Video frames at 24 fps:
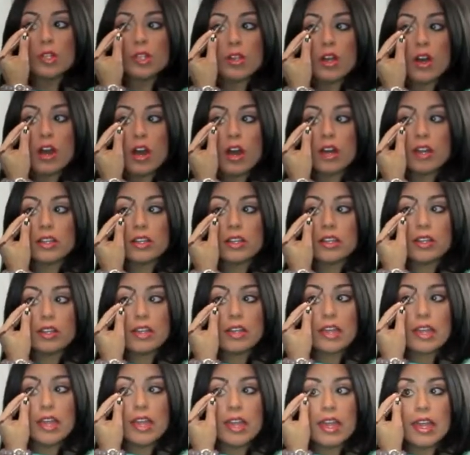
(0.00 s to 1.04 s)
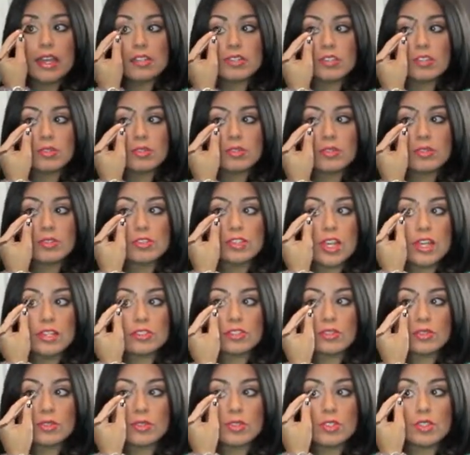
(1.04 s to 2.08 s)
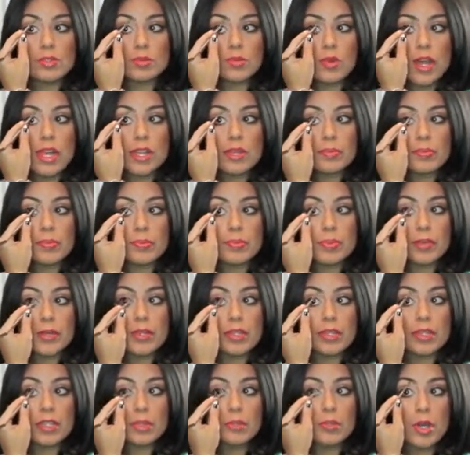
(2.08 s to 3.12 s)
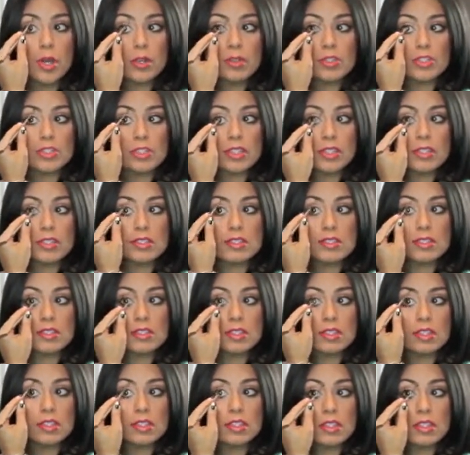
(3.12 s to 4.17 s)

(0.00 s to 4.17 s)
along and do gentle swiping motions